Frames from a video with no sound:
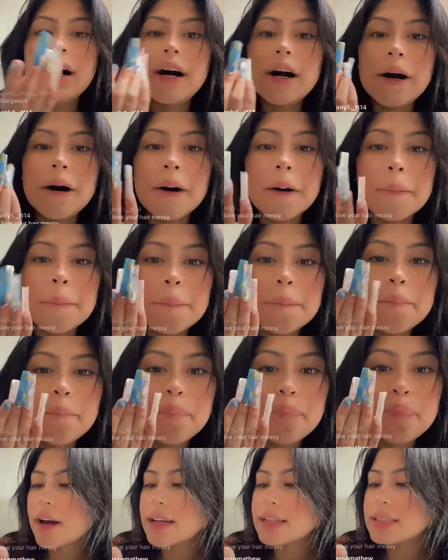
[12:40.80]
um,
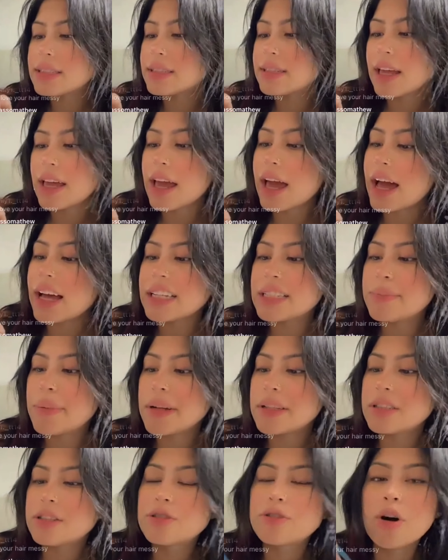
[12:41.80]
you guys think I
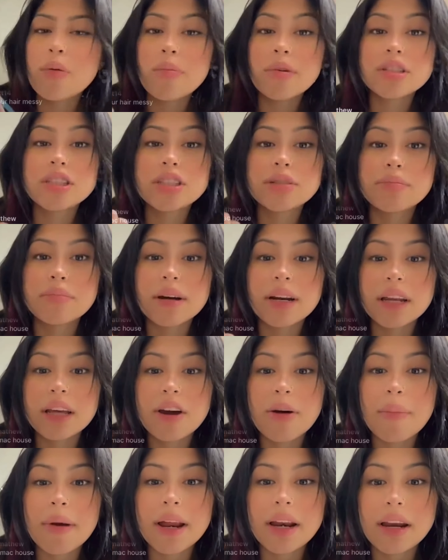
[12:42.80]
spend so much
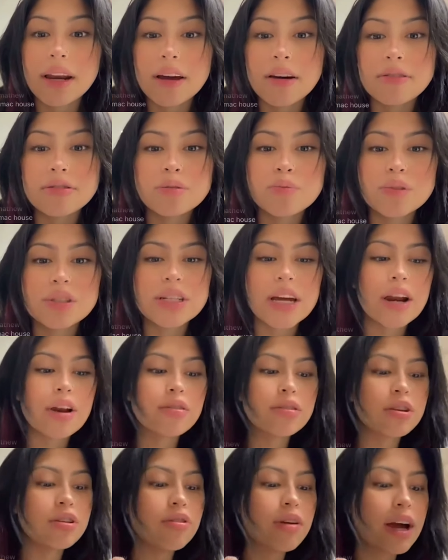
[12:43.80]
money on my nails, which I
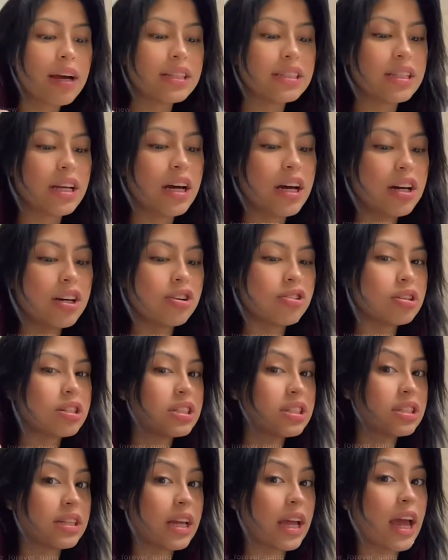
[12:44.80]
don't think you guys
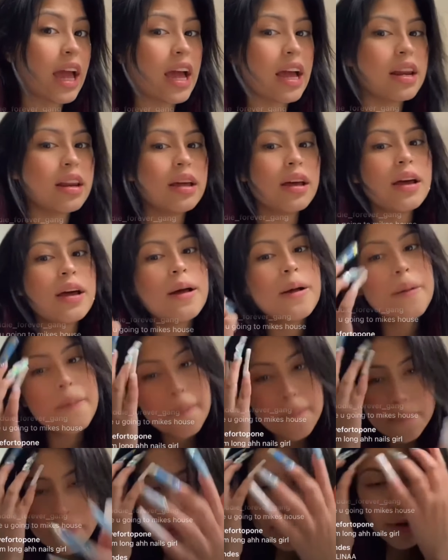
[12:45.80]
understand
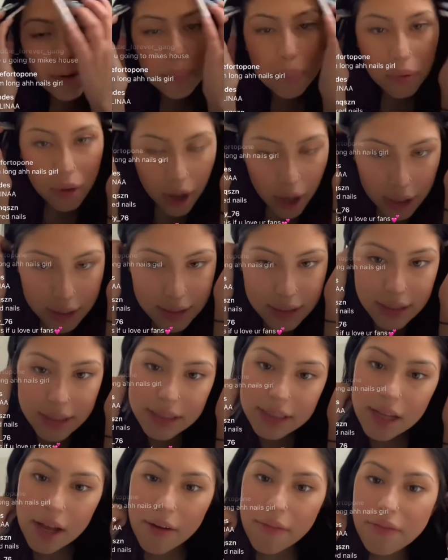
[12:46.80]
the
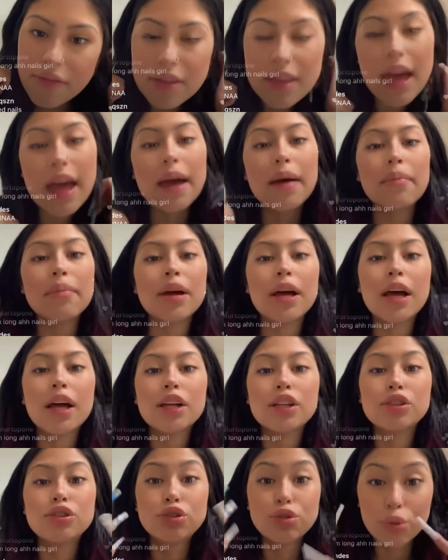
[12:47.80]
process of them
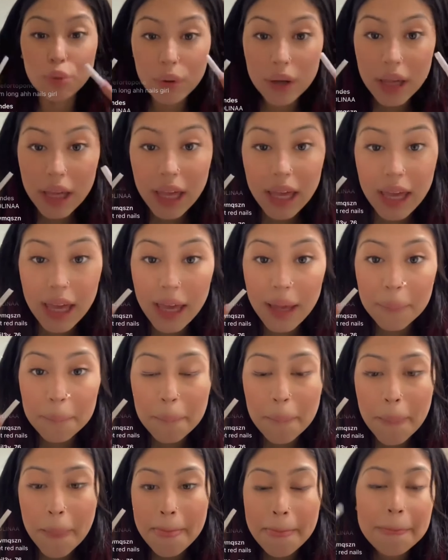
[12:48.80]
doing it,